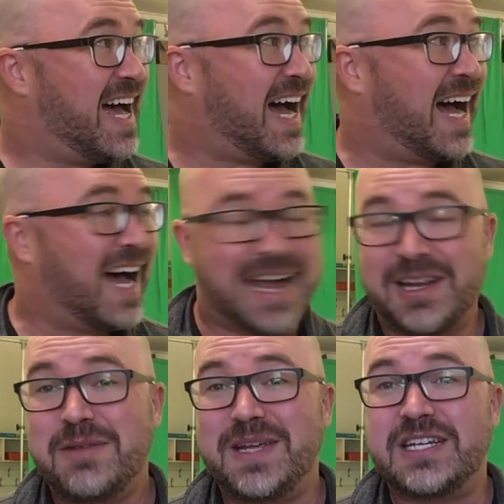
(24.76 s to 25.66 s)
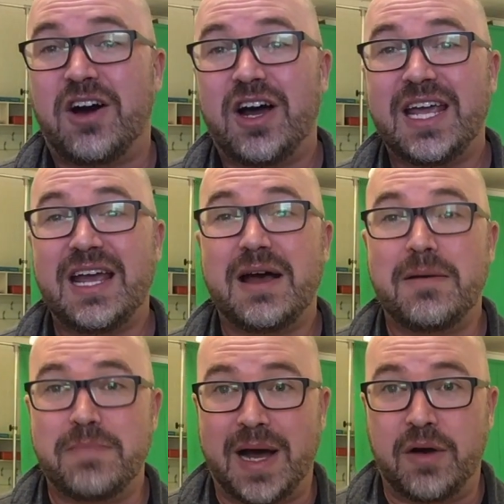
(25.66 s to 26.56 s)
I'm going to be talking
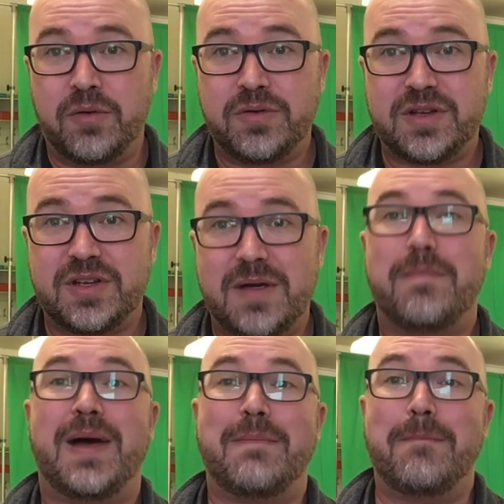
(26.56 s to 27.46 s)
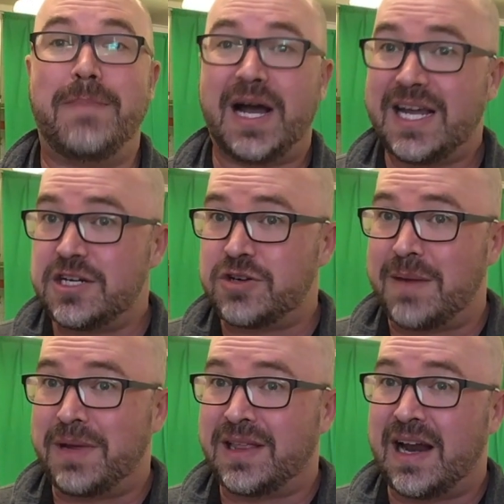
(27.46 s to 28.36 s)
about my bucket
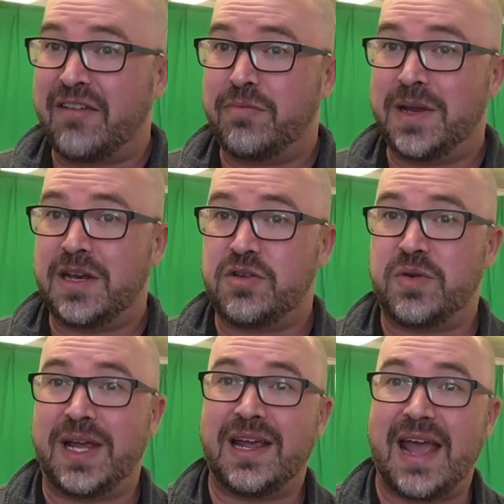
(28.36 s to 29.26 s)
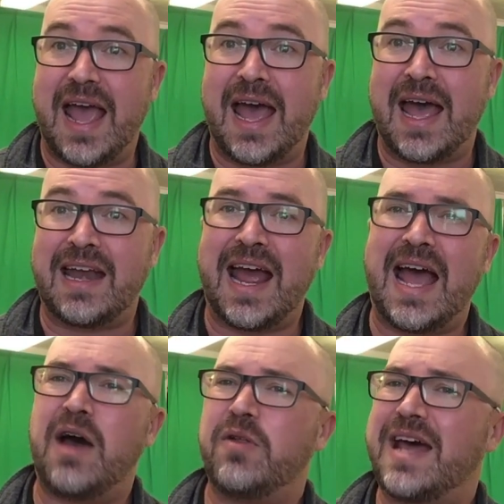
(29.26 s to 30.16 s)
drumming that I've been doing and
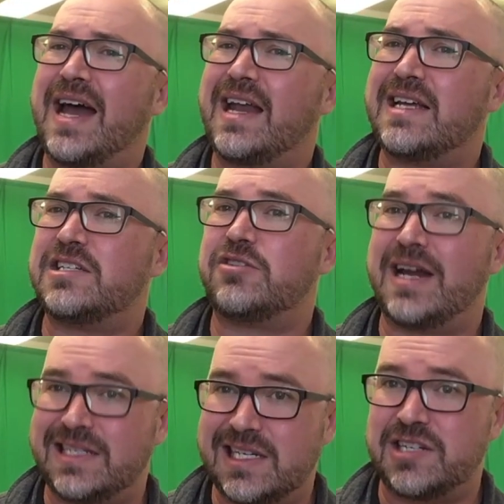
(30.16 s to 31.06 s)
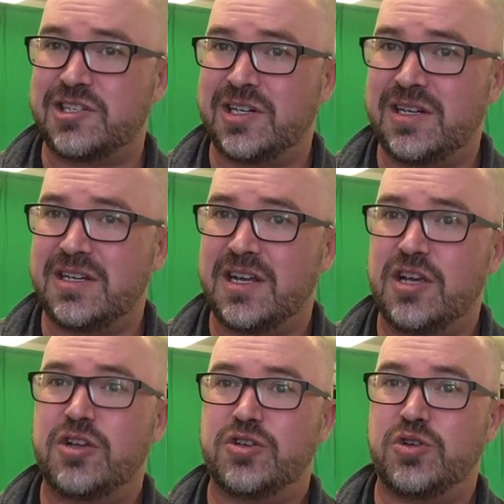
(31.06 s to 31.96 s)
how that has transitioned
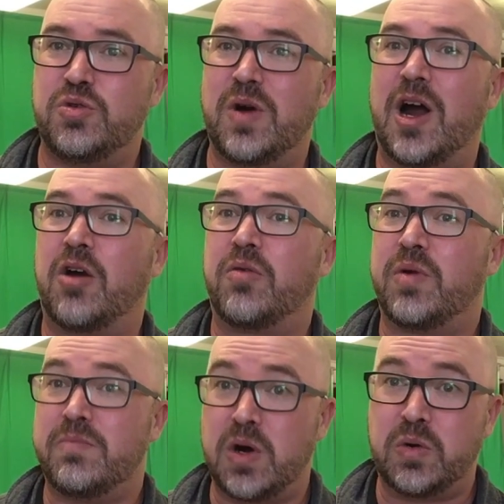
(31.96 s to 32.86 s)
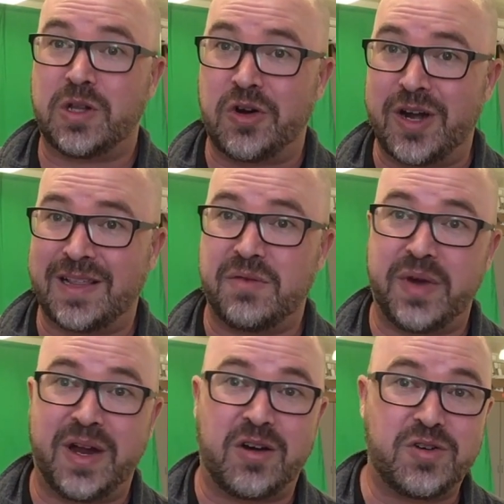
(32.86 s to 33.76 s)
to our remote learning that
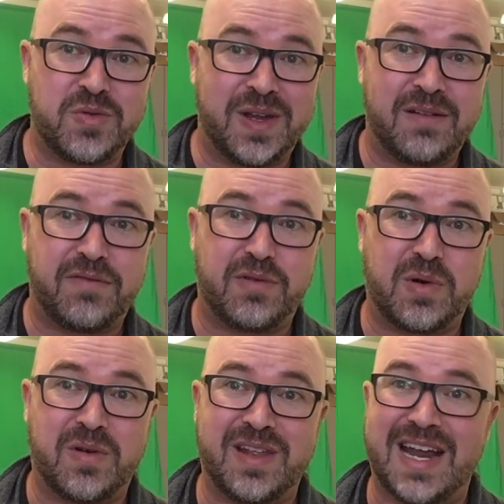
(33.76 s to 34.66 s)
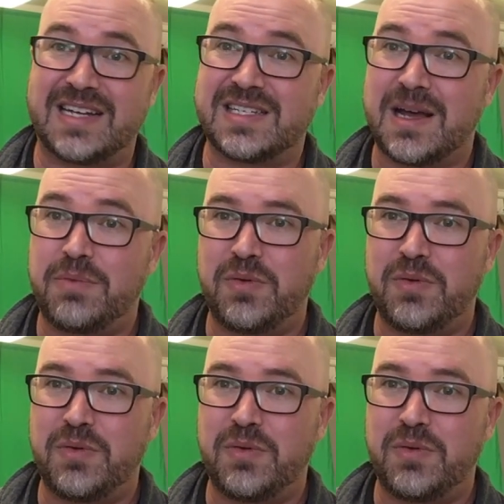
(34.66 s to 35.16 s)
we are doing for the next couple